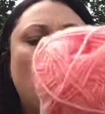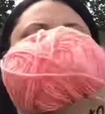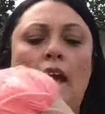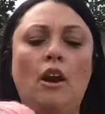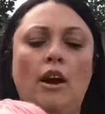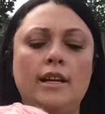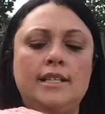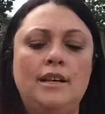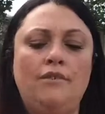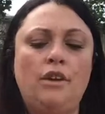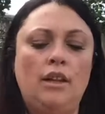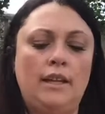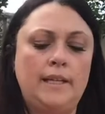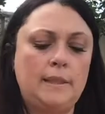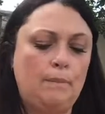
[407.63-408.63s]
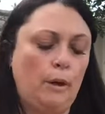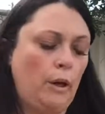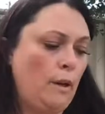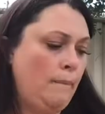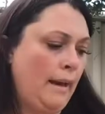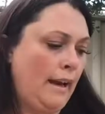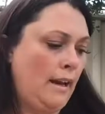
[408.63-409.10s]
and I definitely
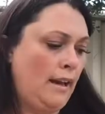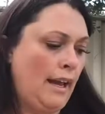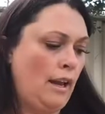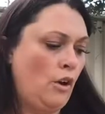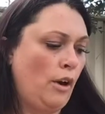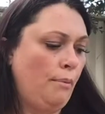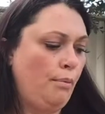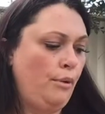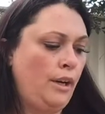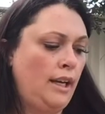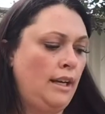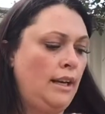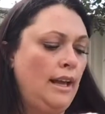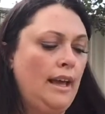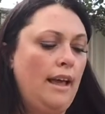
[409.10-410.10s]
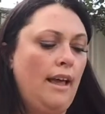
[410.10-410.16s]
spoke about it and I put in